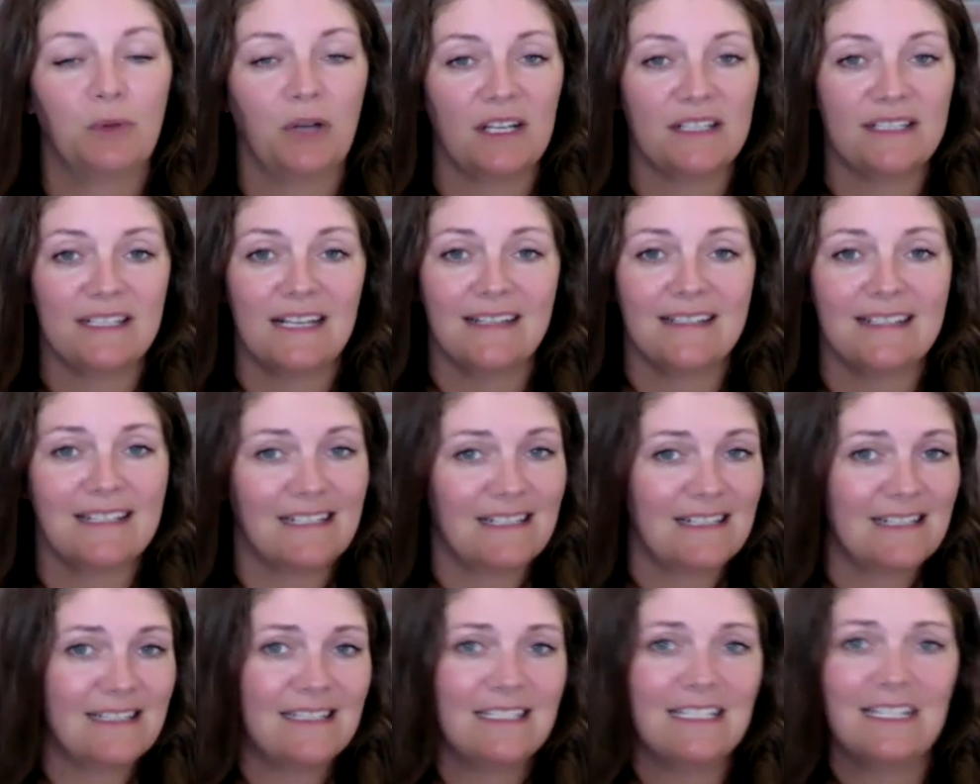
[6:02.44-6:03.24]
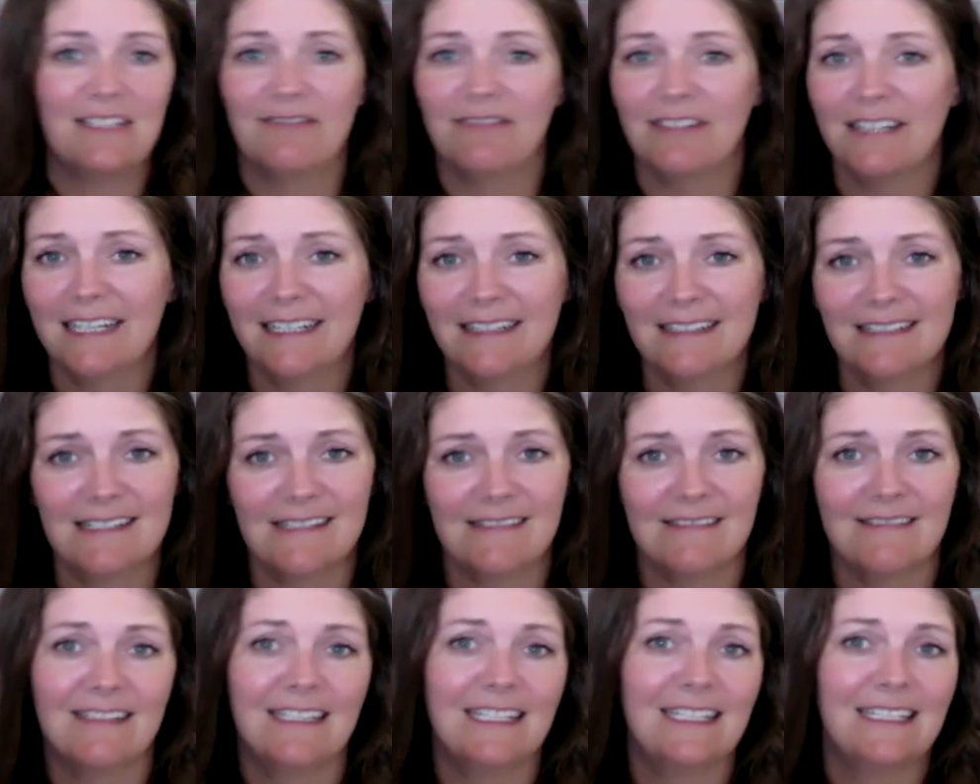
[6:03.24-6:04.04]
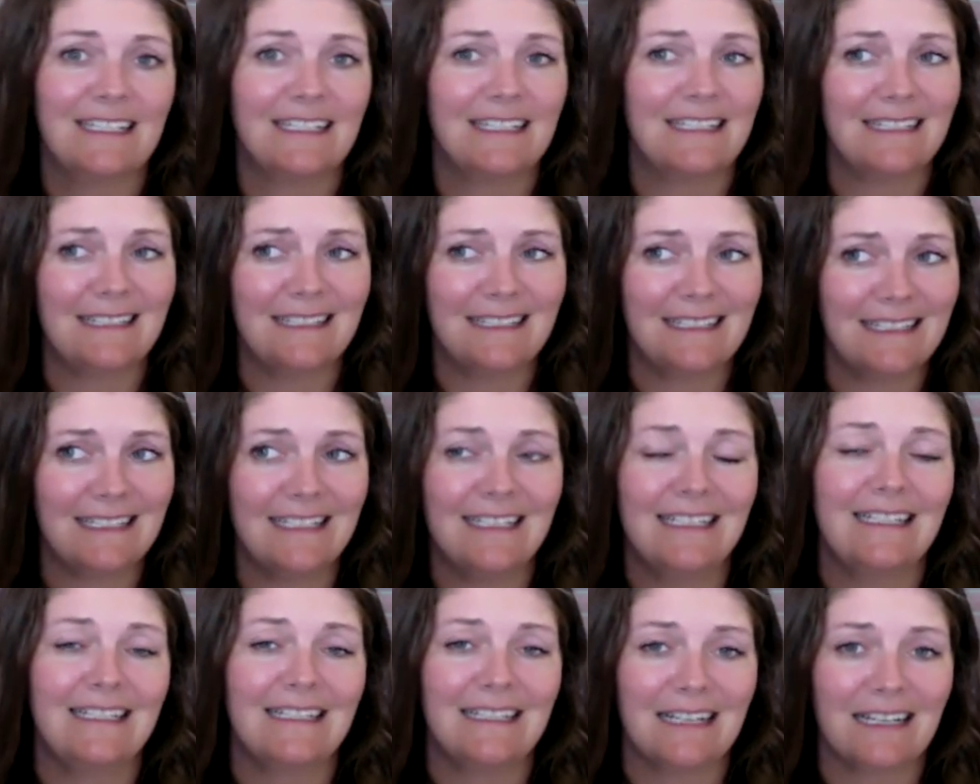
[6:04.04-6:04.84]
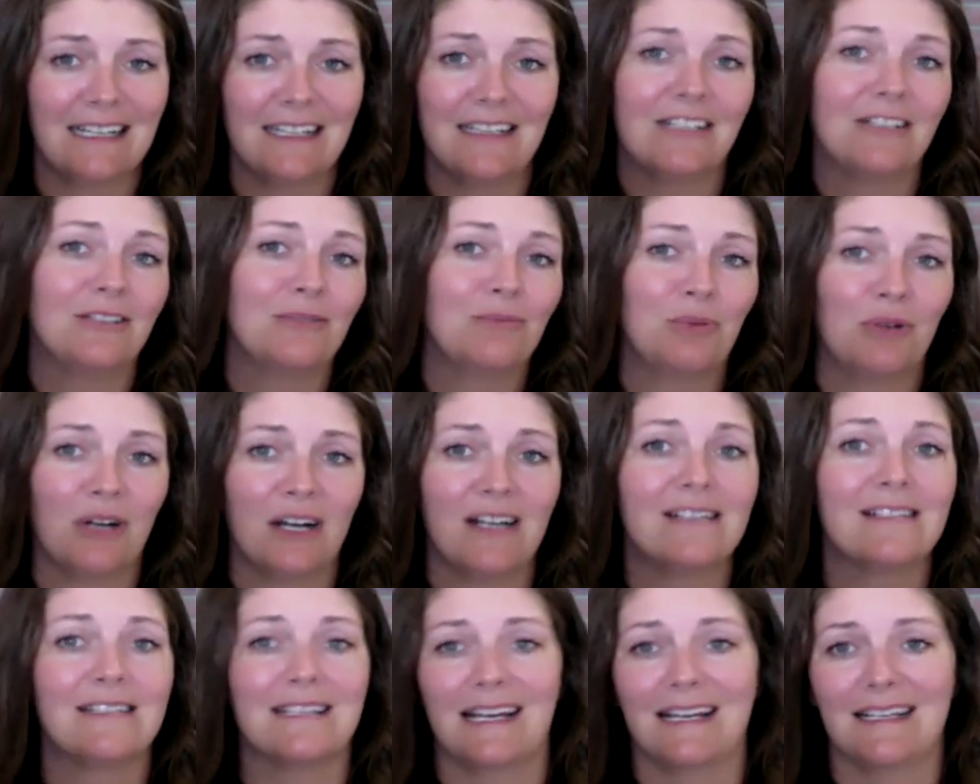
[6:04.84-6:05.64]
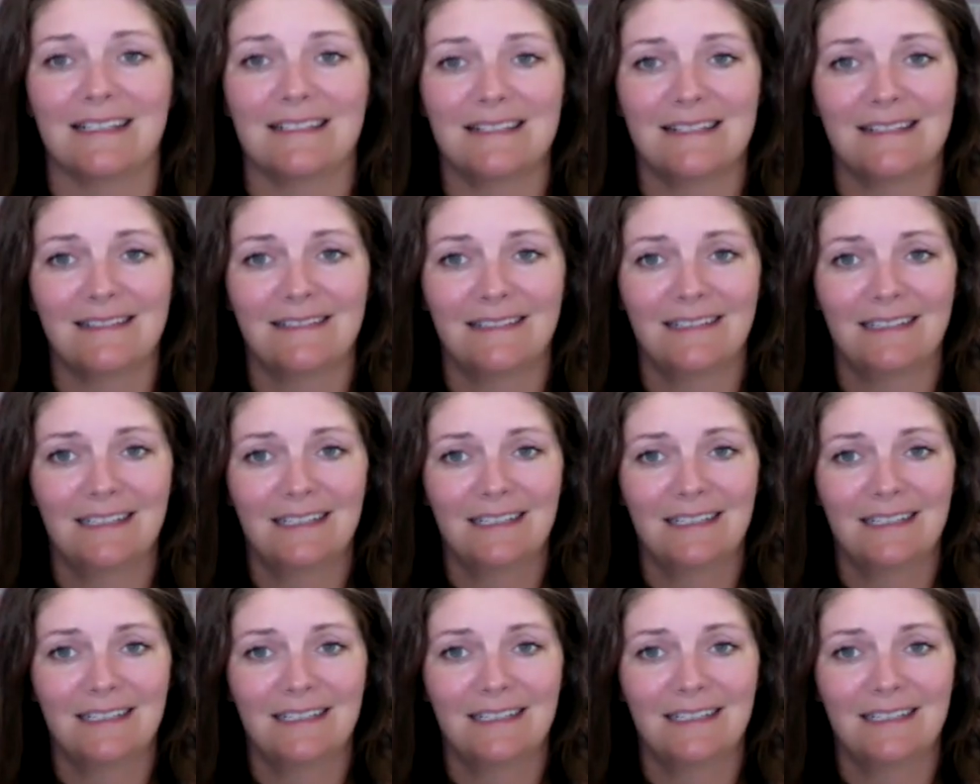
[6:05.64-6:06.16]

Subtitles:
process is different than any other process.